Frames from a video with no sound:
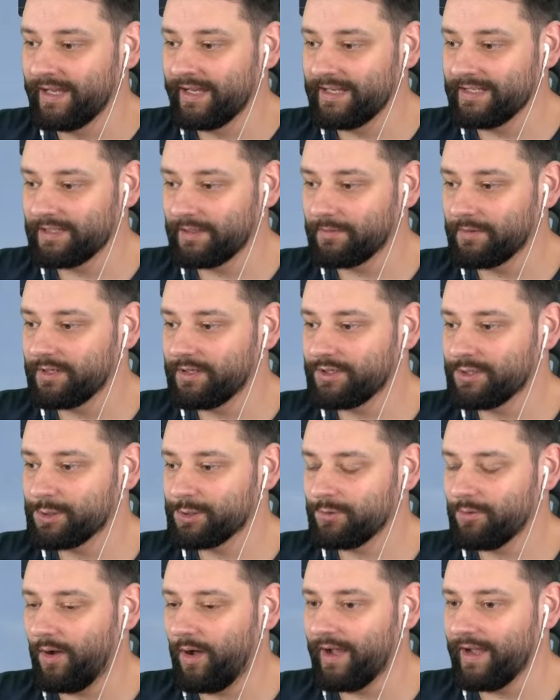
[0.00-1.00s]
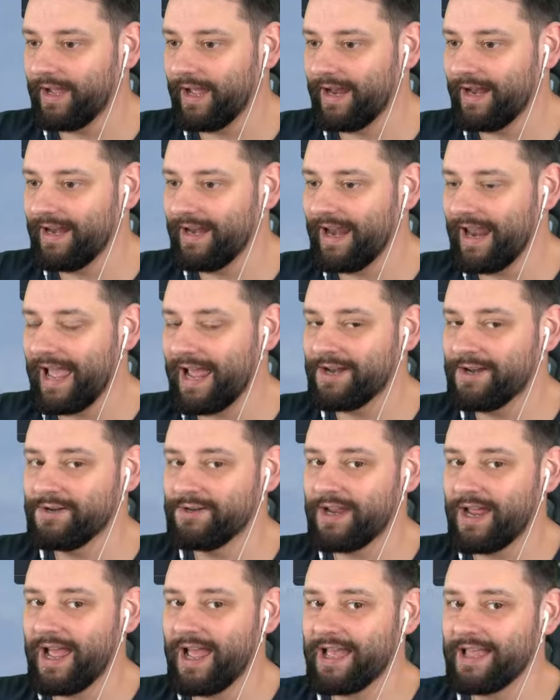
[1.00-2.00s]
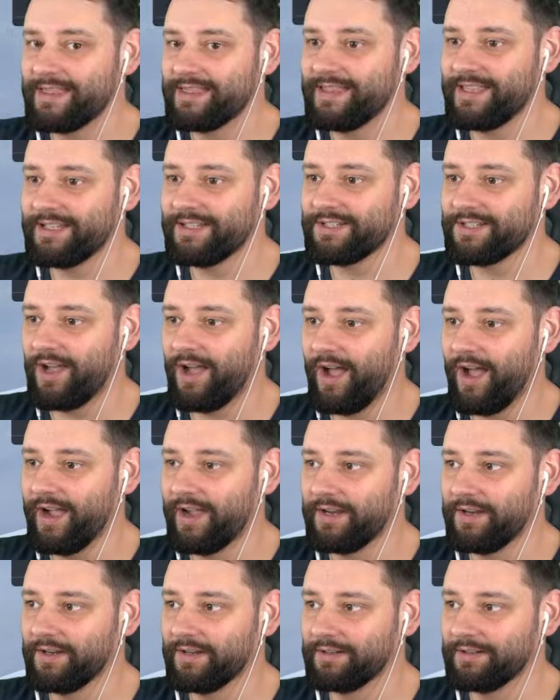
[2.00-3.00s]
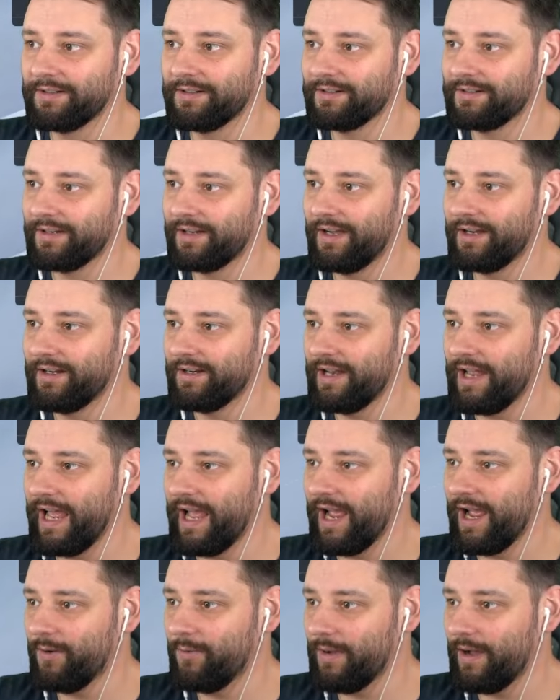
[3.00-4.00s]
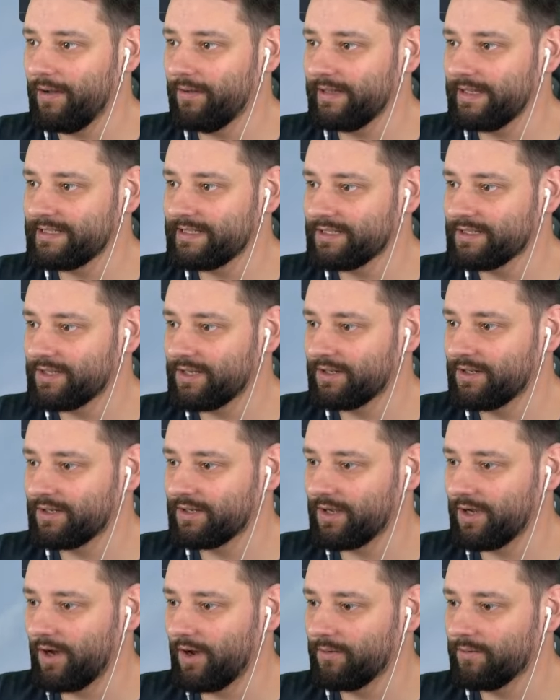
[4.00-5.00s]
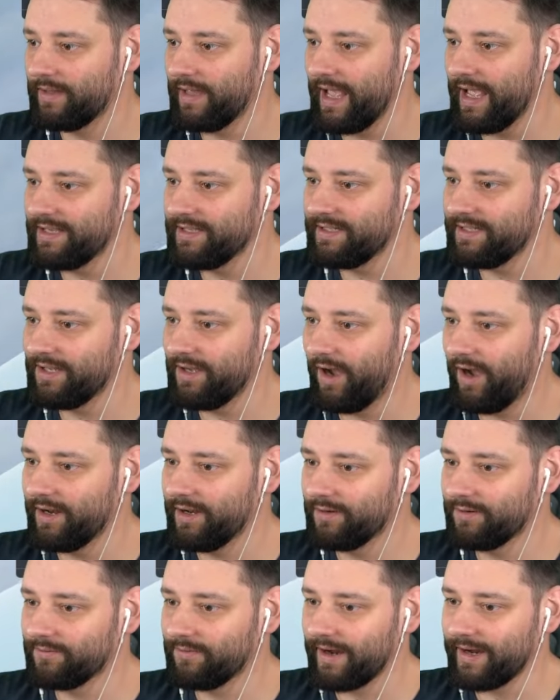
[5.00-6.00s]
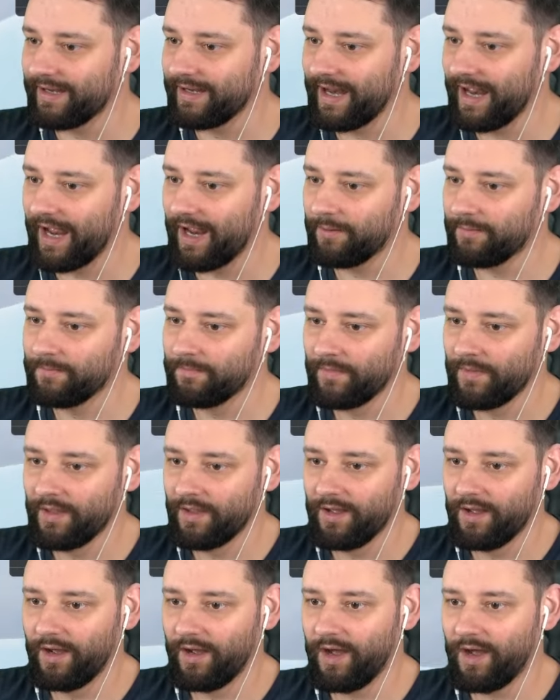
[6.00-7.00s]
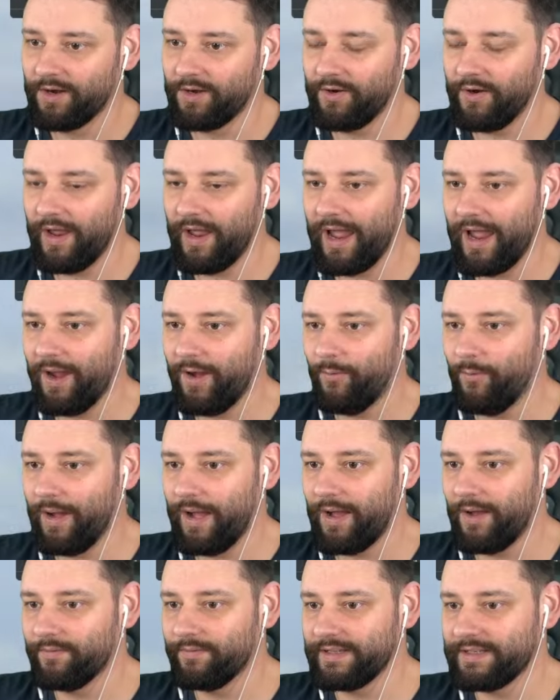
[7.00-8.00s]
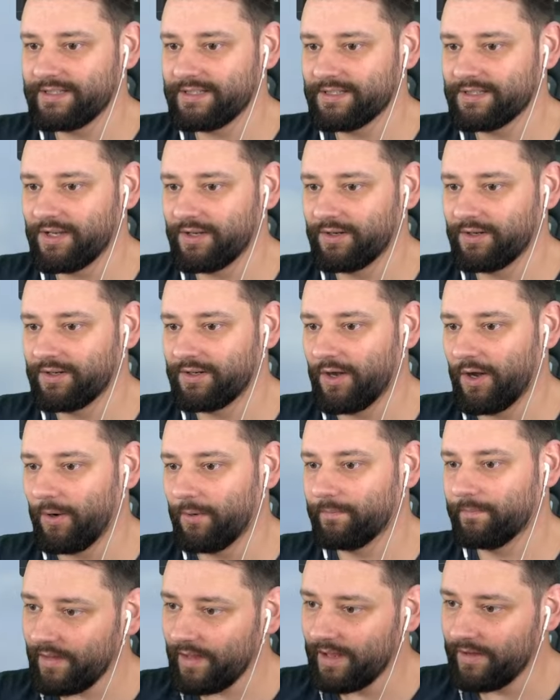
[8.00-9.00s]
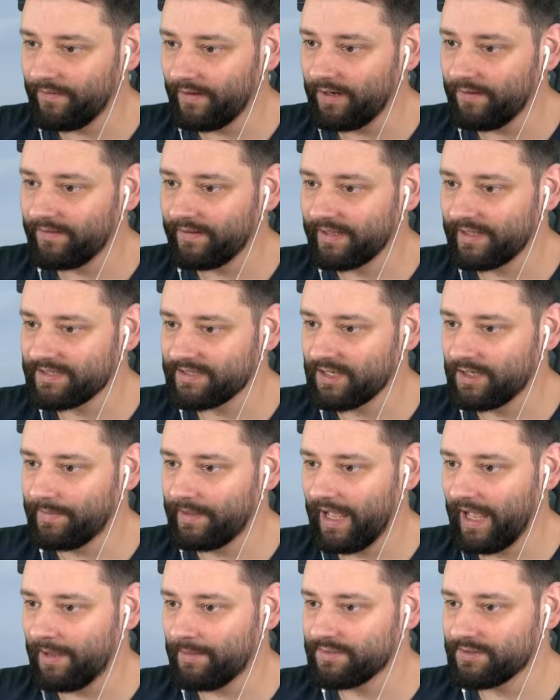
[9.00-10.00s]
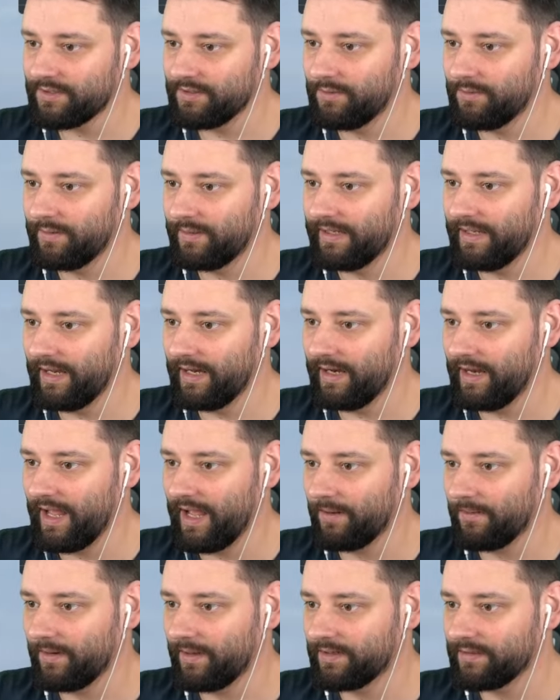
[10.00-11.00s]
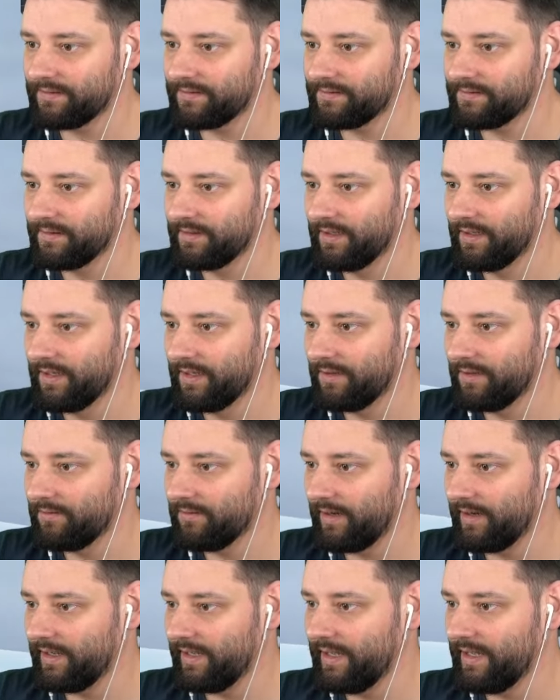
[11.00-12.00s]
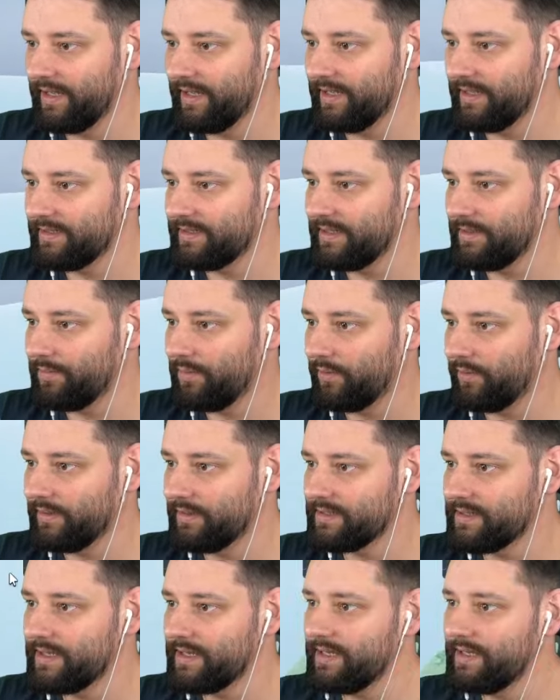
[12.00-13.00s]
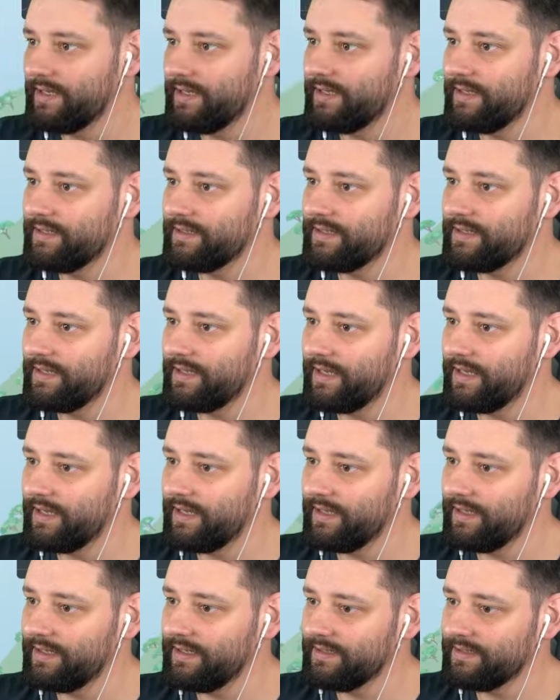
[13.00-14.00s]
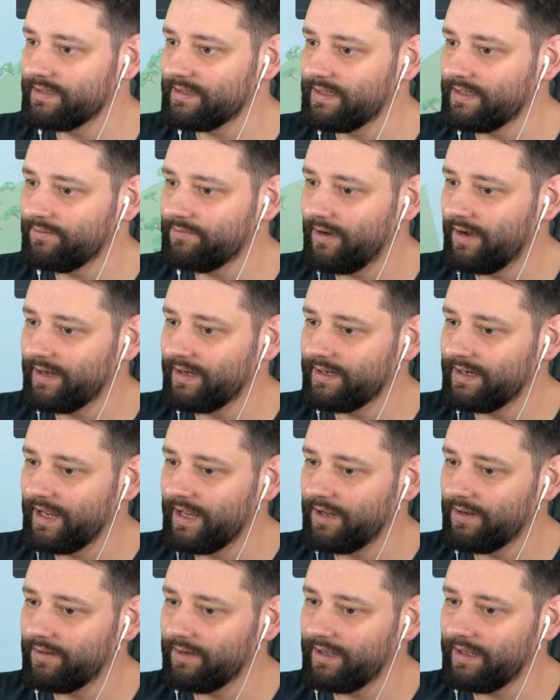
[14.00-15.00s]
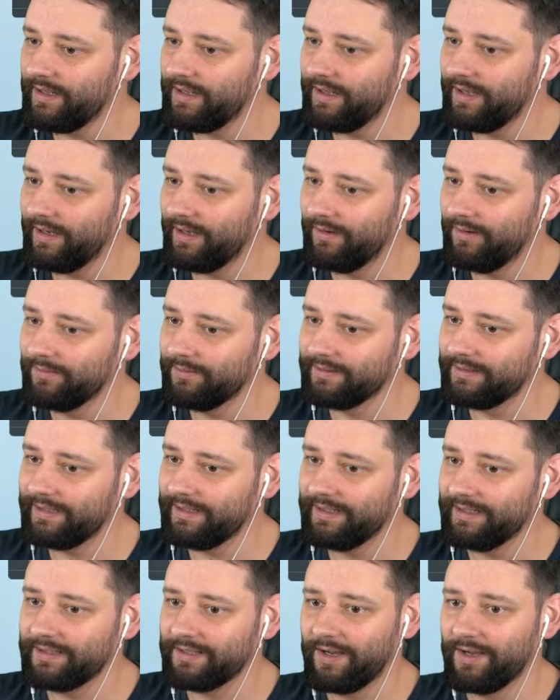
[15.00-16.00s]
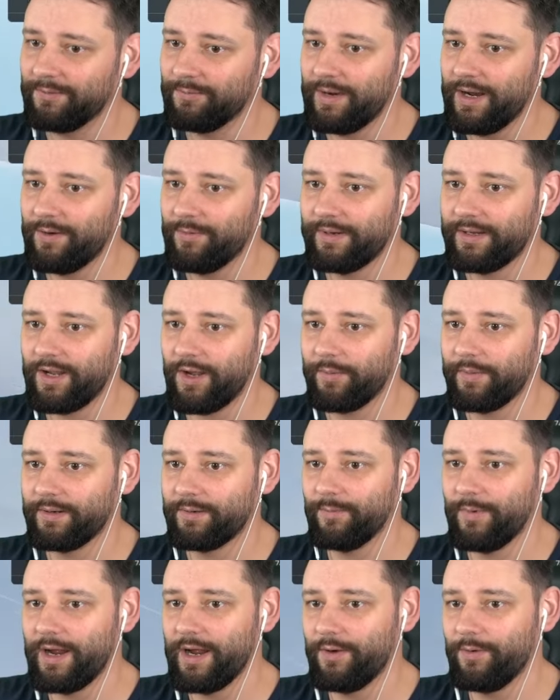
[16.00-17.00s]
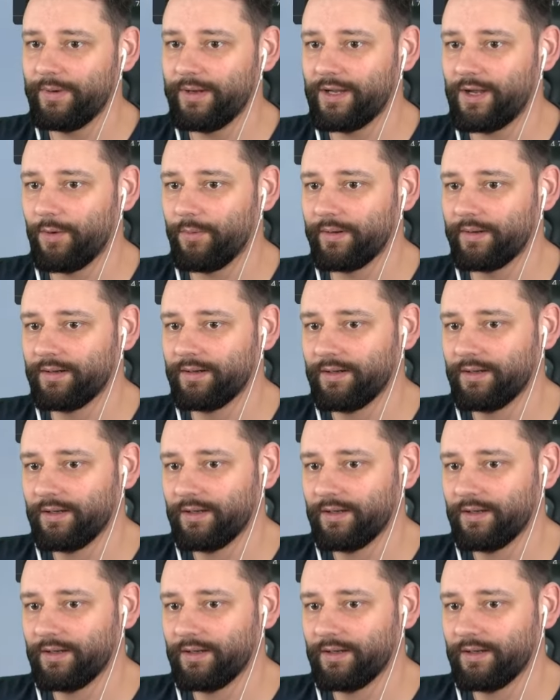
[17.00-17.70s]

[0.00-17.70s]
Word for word: is I'm going to try and land at this island. I don't know how well this is going to go. There's the island right now. I don't know how well this is going to go. If anything, it's going to be absolutely hilarious. Right, easy, boys. Easy, easy right now. E oh, dear God. Where are we going? Where are we going?